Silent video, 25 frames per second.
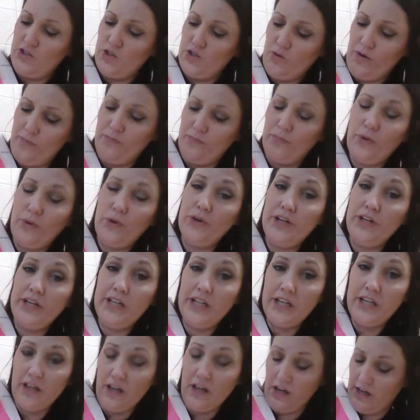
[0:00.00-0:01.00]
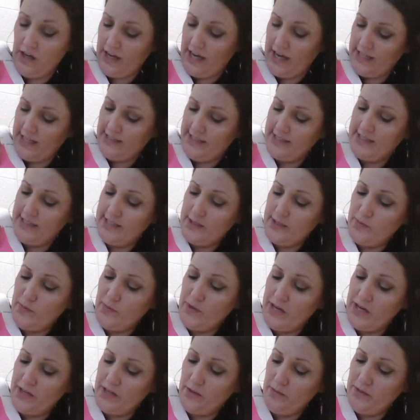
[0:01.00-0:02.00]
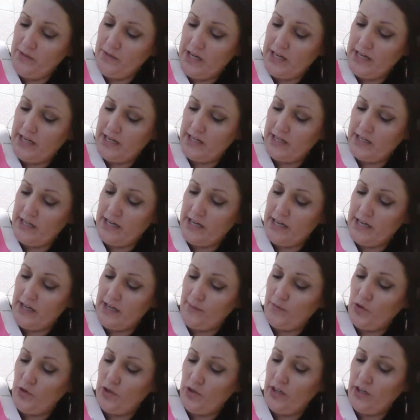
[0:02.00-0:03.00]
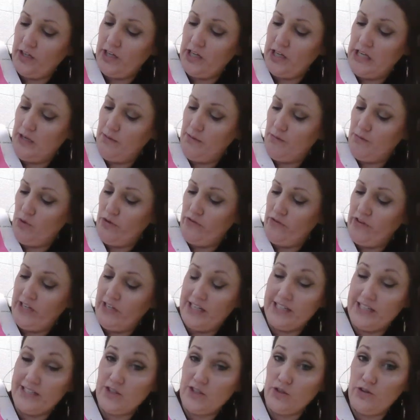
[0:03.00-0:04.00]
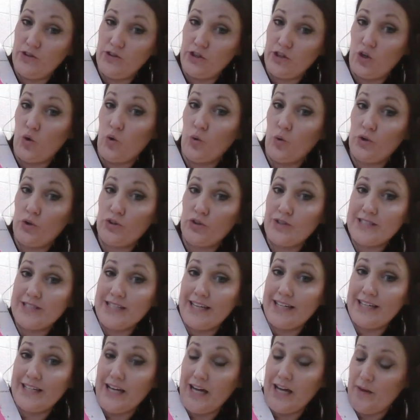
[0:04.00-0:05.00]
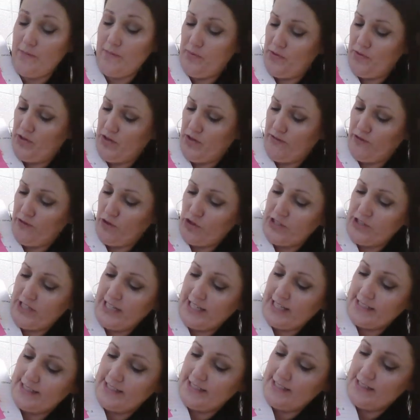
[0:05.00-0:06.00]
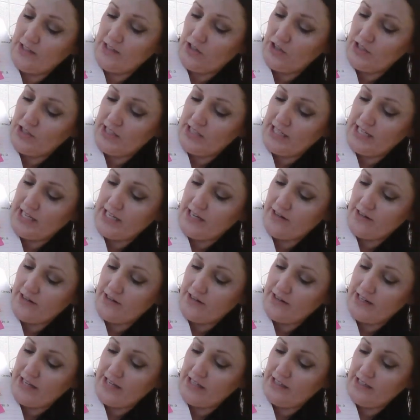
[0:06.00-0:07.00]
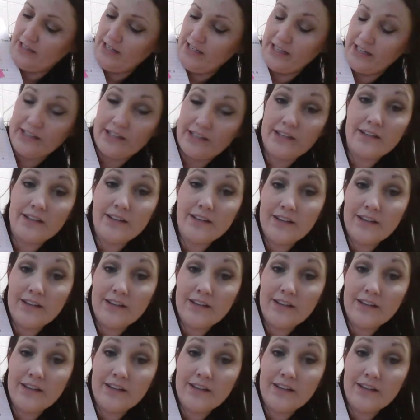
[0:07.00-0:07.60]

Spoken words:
So I'm putting it against this bottom line, and I'm going to keep moving until the corners line up. The vertexes are together. Now look,